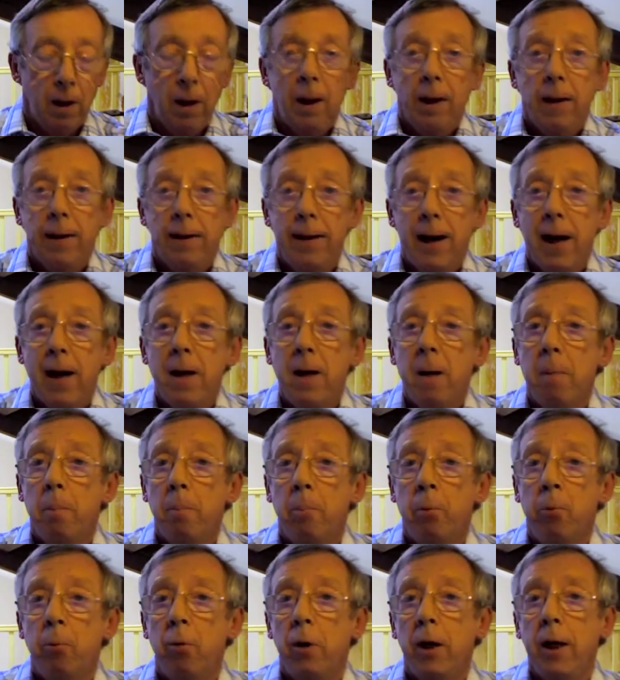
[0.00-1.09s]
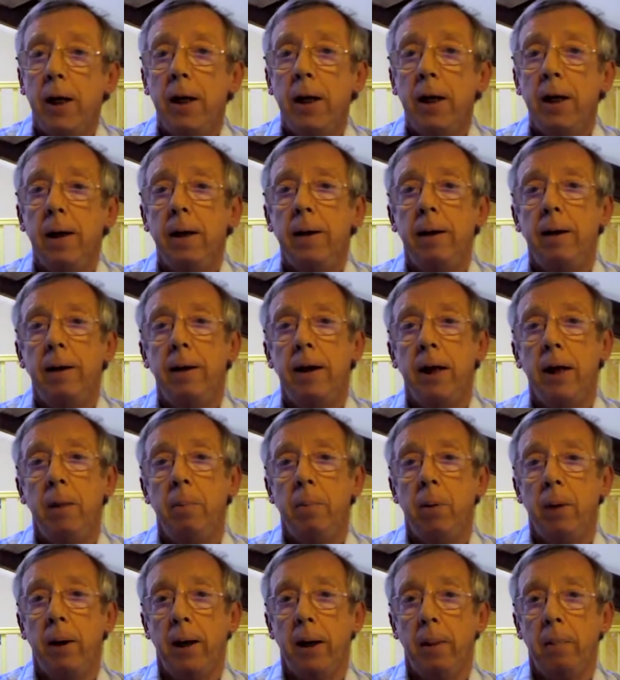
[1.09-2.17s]
Then breathe
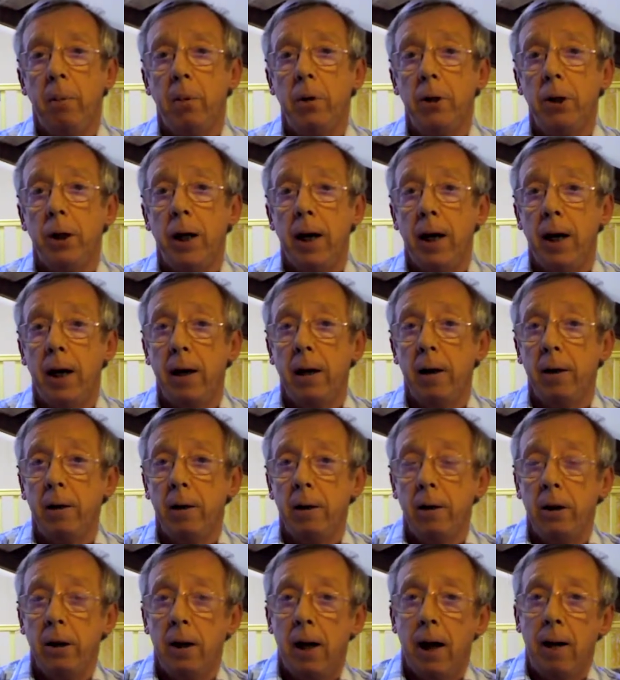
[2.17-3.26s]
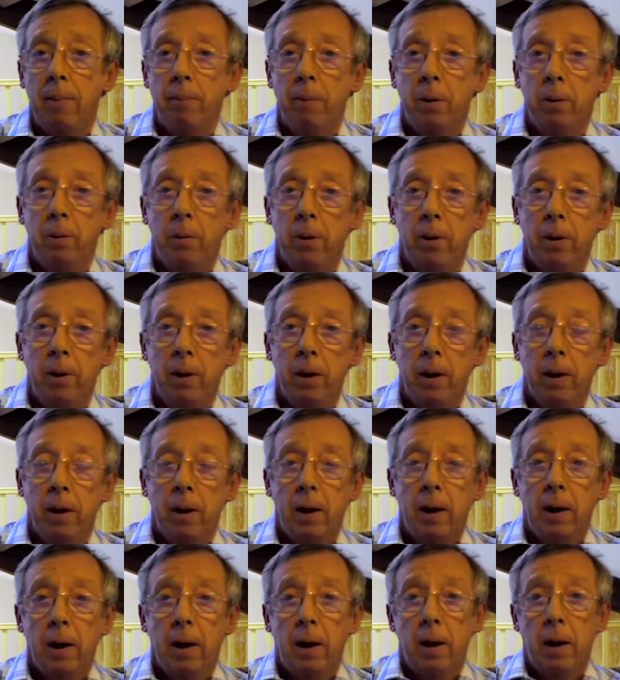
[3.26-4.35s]
deeply. Put your hand on your abdomen.
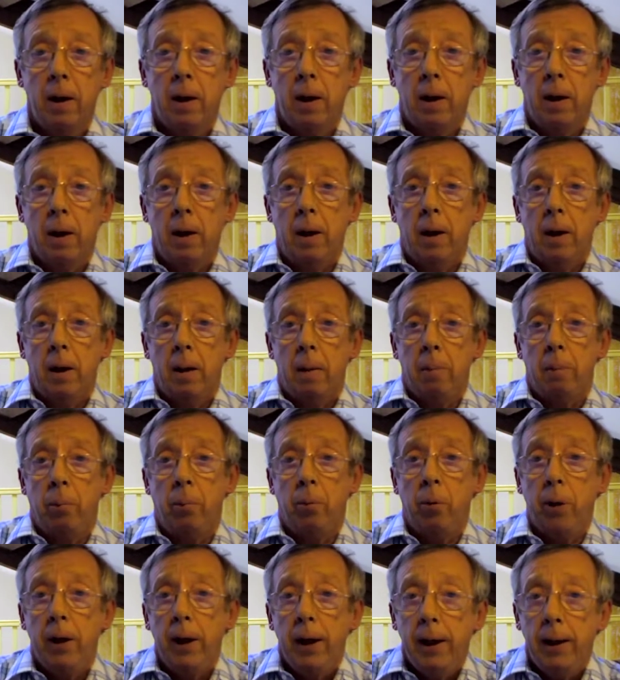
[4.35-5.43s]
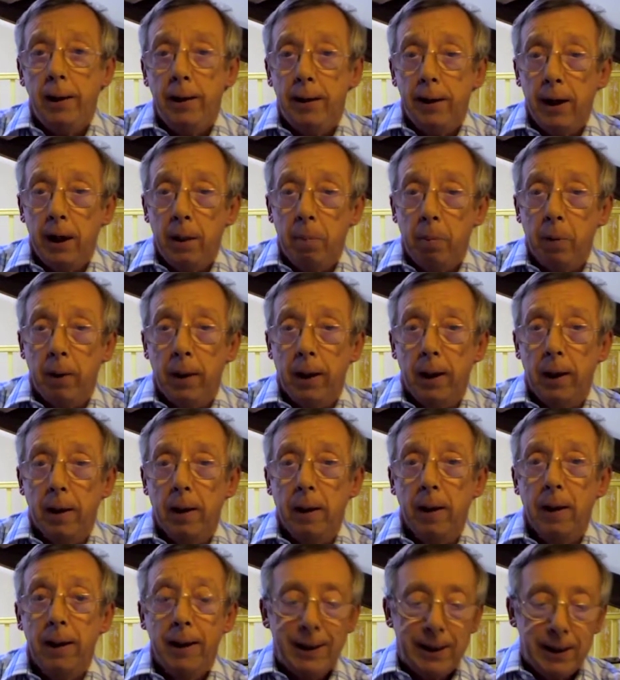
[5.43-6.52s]
Breathe deeply, at
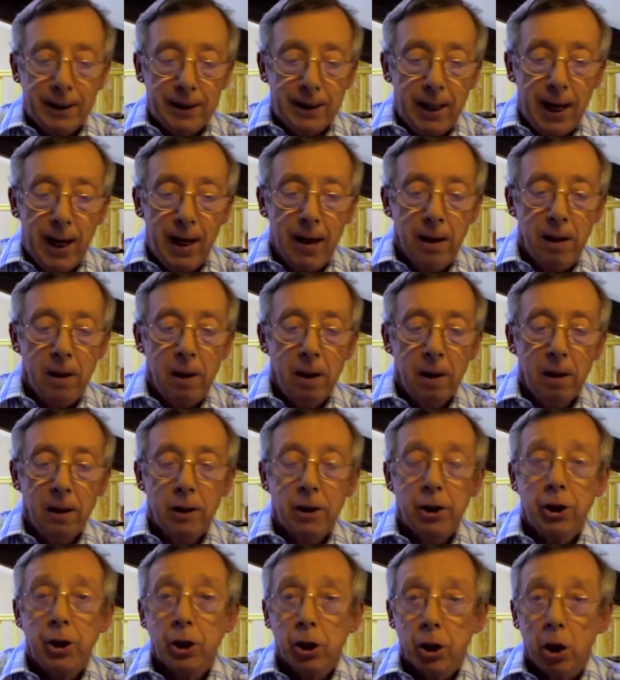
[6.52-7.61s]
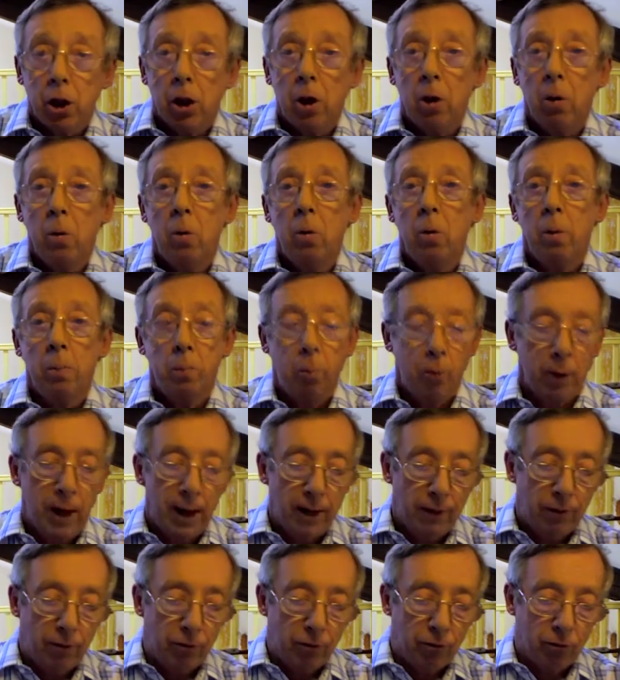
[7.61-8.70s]
least 10 slow
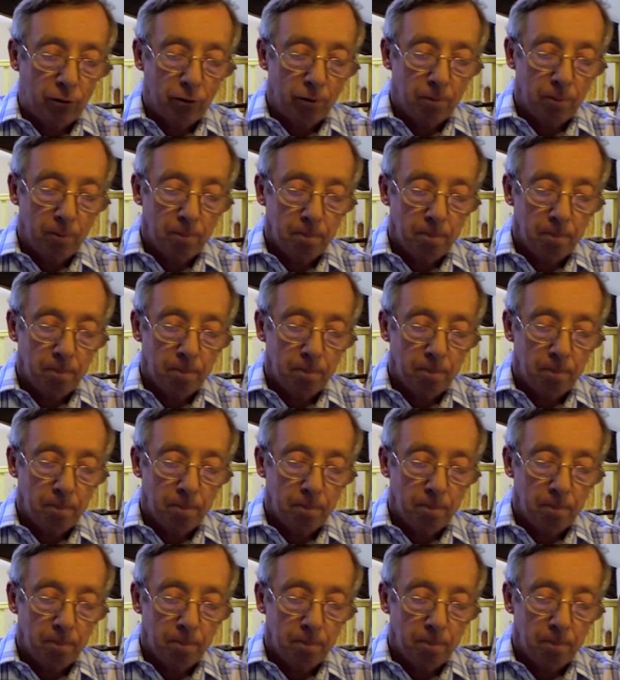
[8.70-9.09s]
breaths.